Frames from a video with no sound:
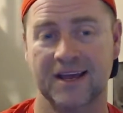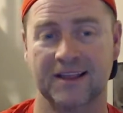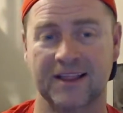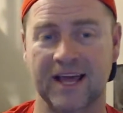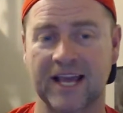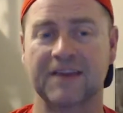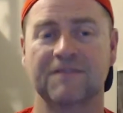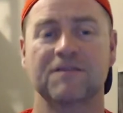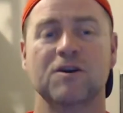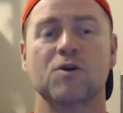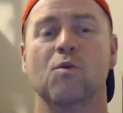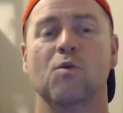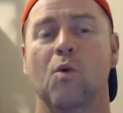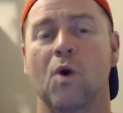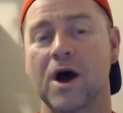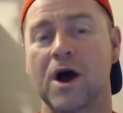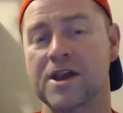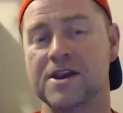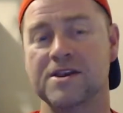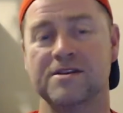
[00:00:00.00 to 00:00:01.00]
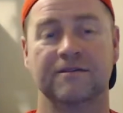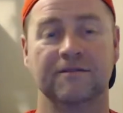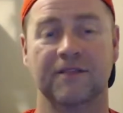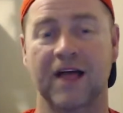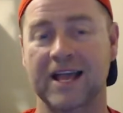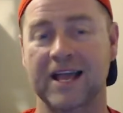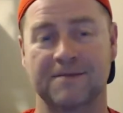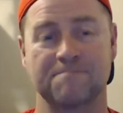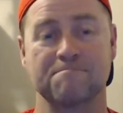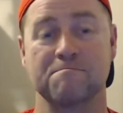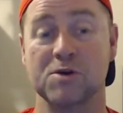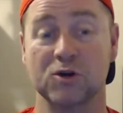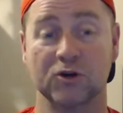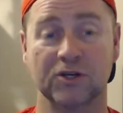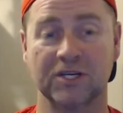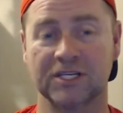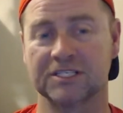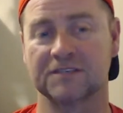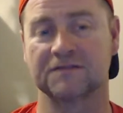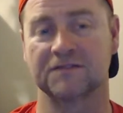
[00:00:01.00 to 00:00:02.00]
like if you won like
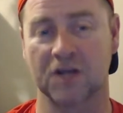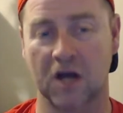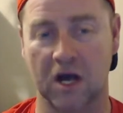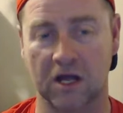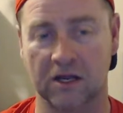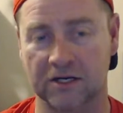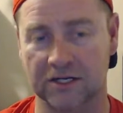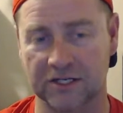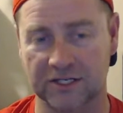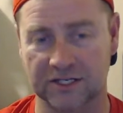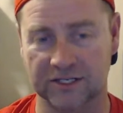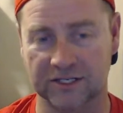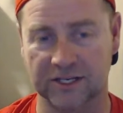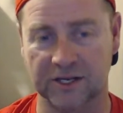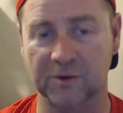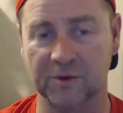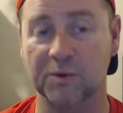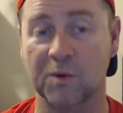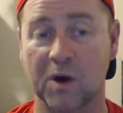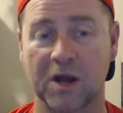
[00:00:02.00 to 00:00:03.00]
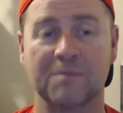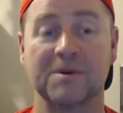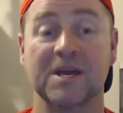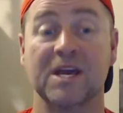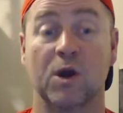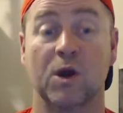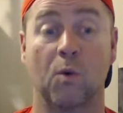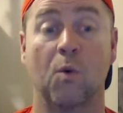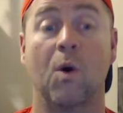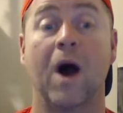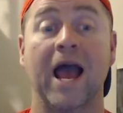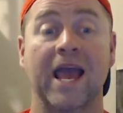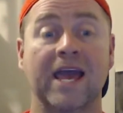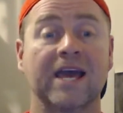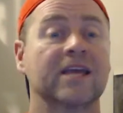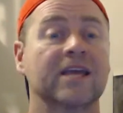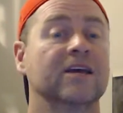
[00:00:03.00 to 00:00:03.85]
millions of dollars, you would want to be quiet.